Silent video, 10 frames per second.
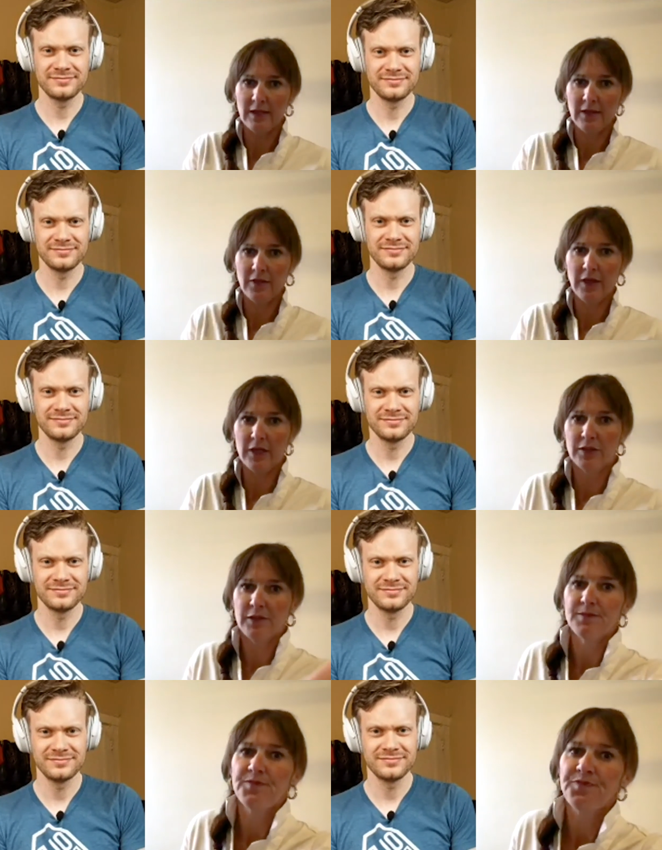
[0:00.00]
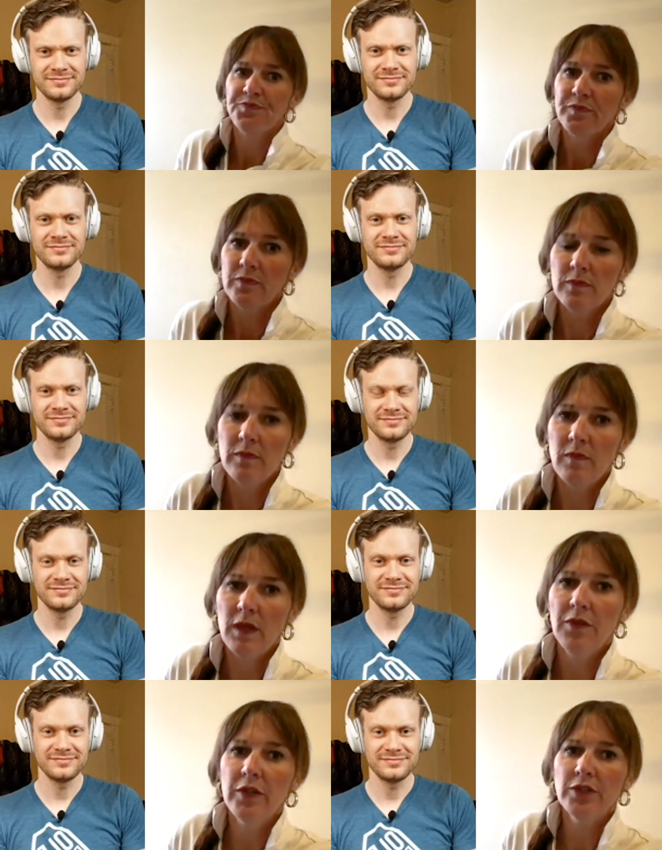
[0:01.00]
Speaker 1: there's
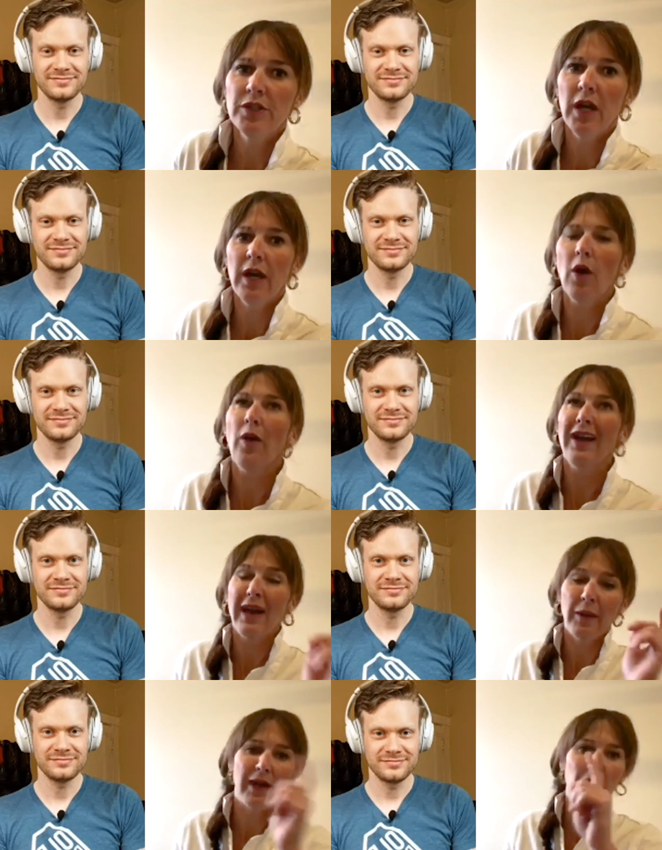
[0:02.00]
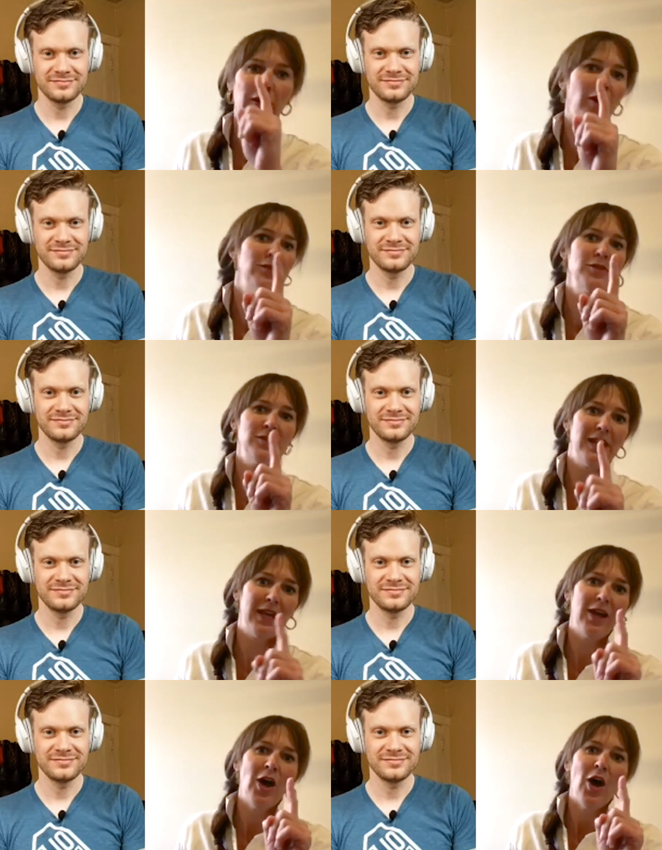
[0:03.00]
there's not oh I, I want to also
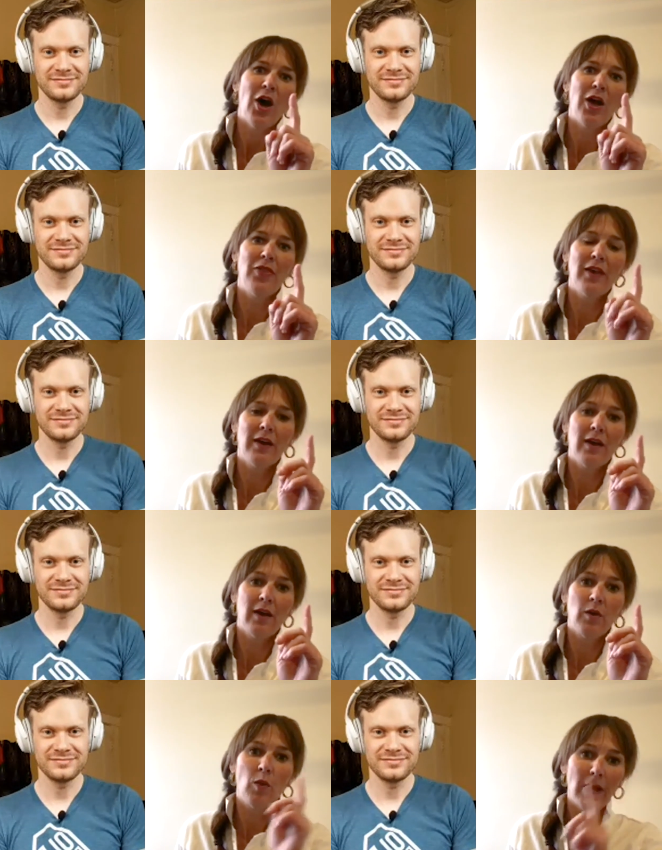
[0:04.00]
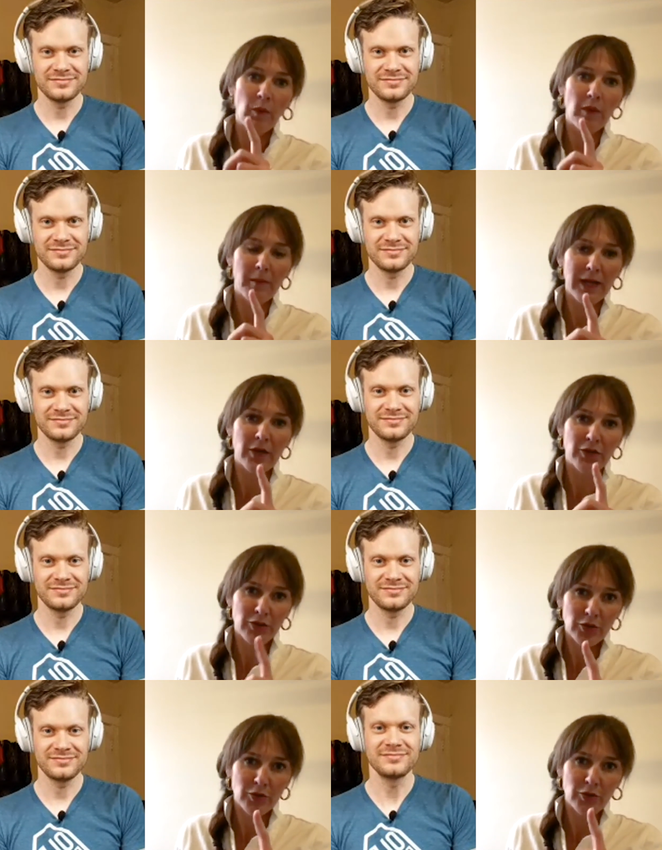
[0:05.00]
say on the why we're better
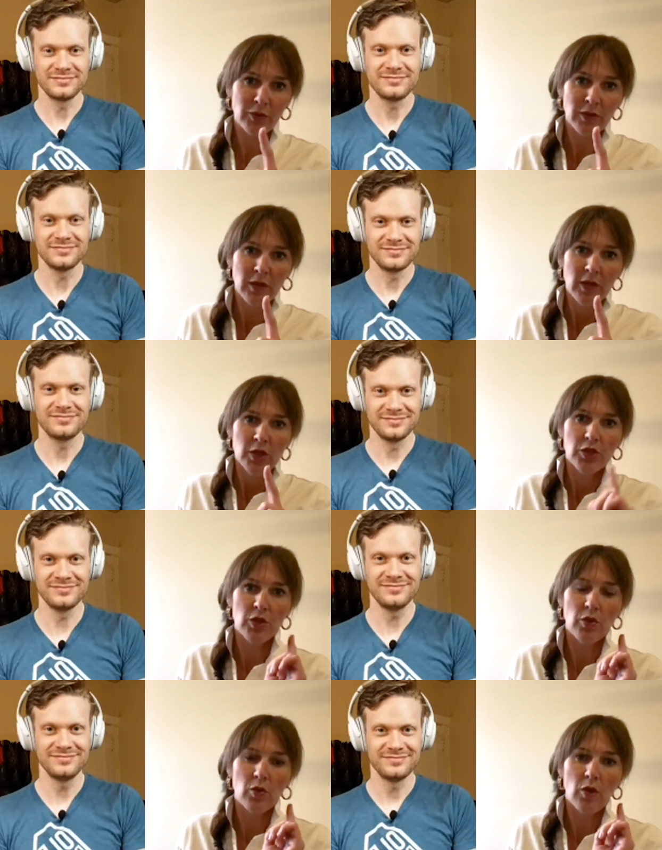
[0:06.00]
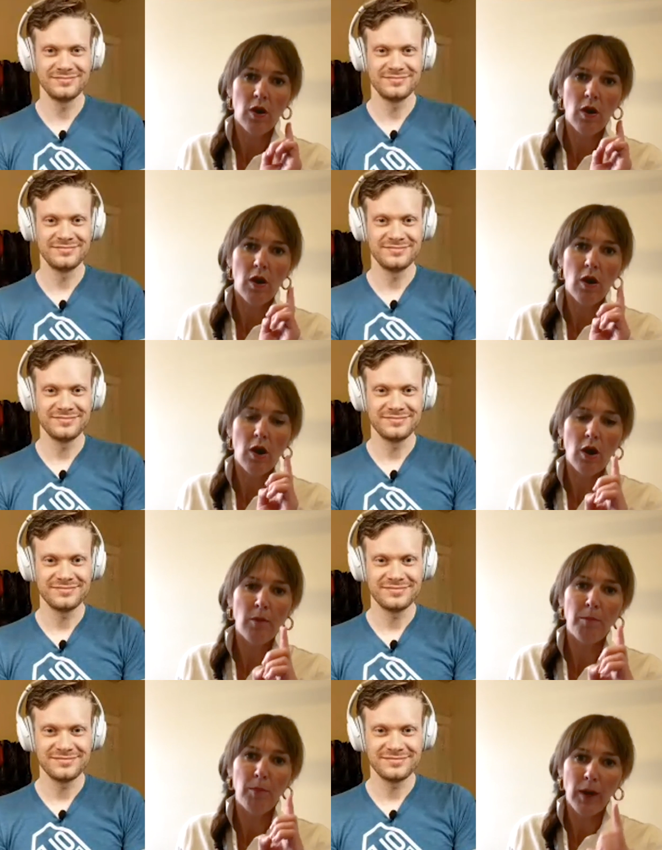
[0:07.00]
too so mm-hmm. mm-hmm. our
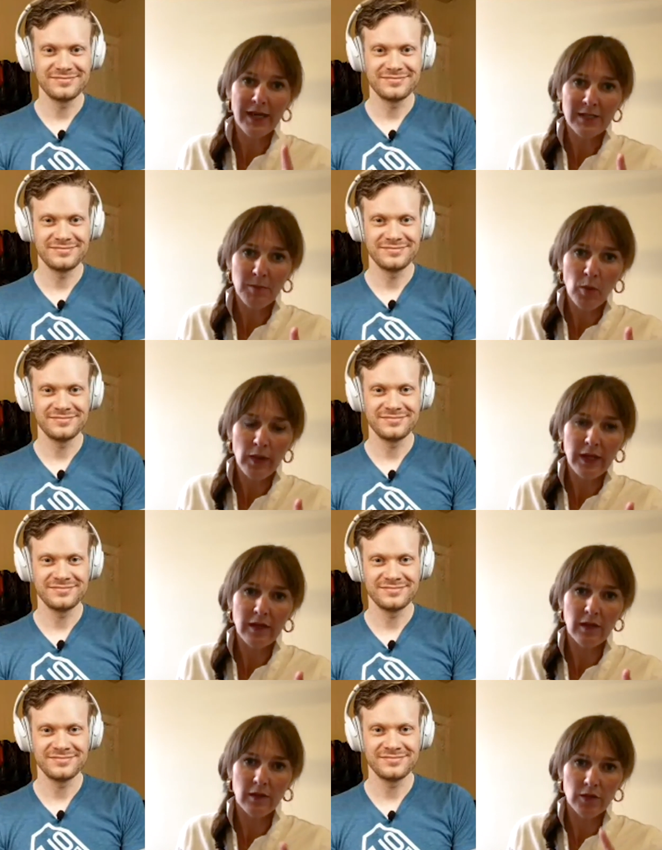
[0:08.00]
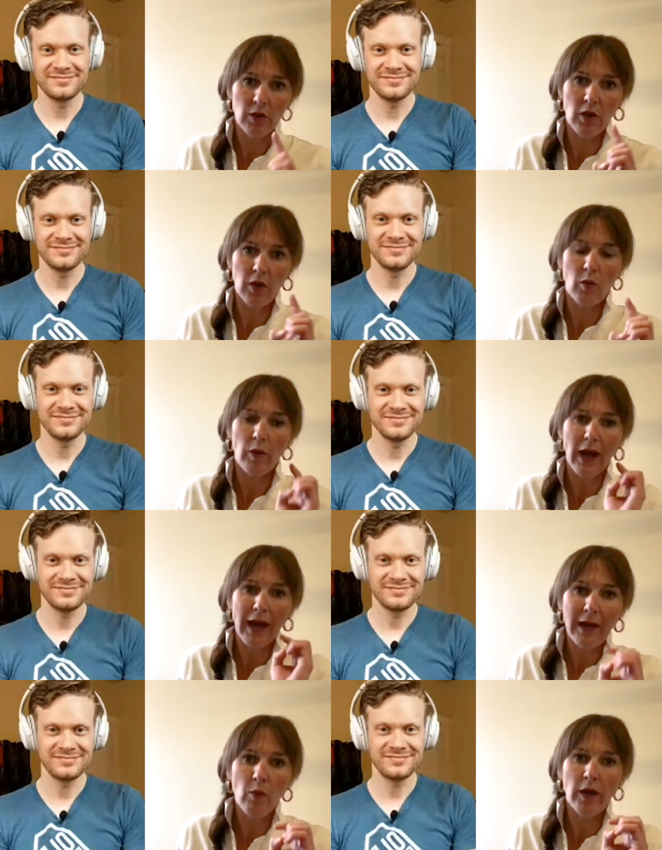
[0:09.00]
price point or
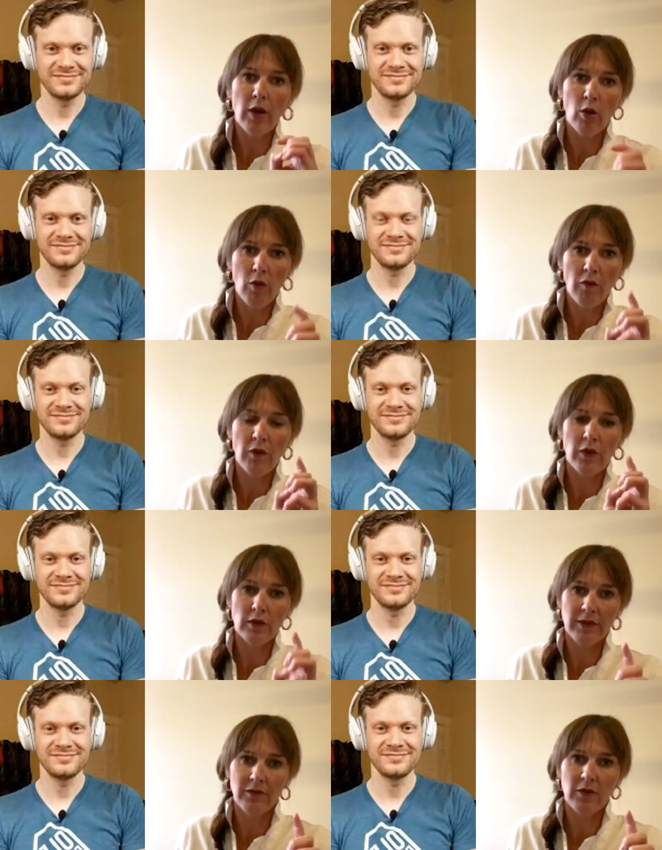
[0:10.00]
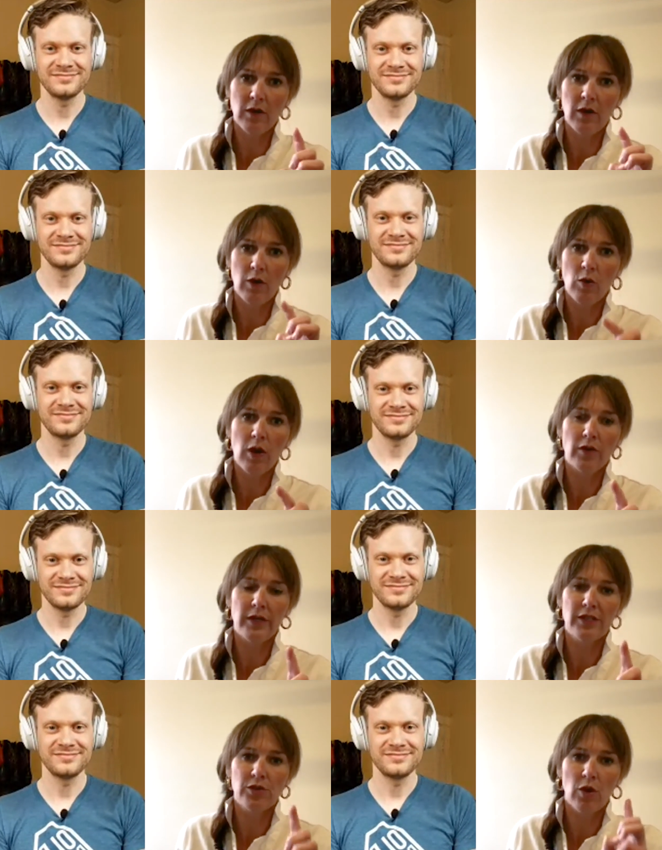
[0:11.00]
I want to over deliver on quality
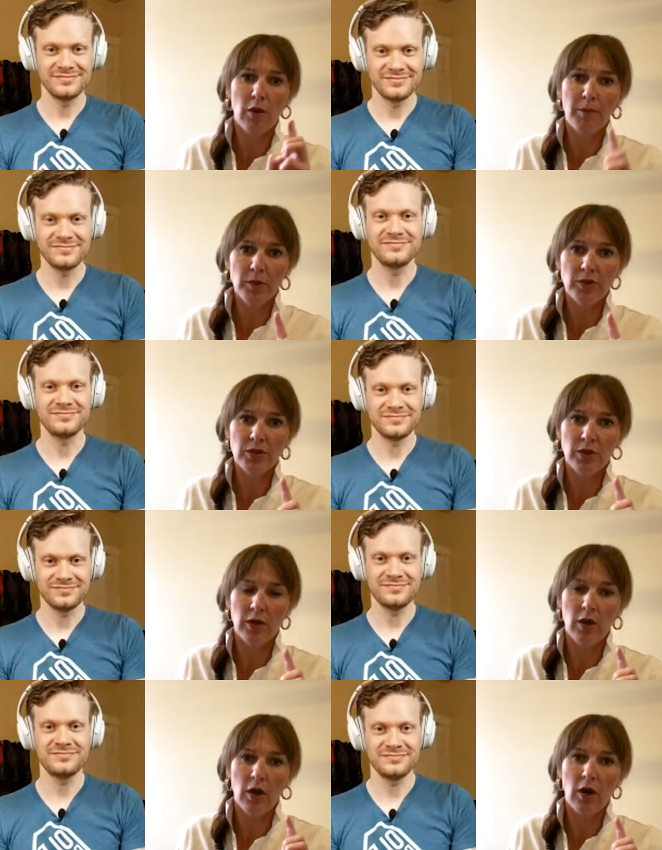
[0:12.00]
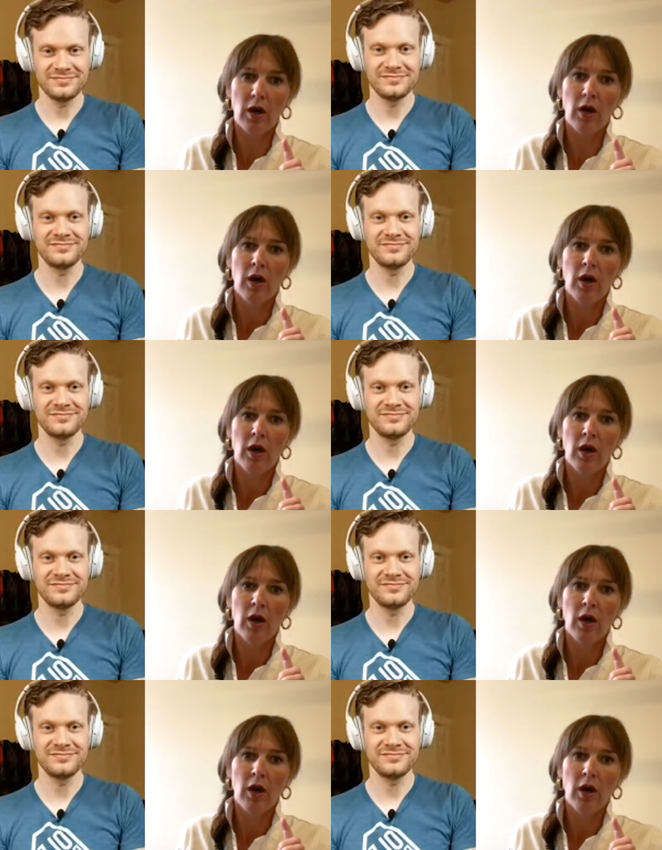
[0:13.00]
so our boots are are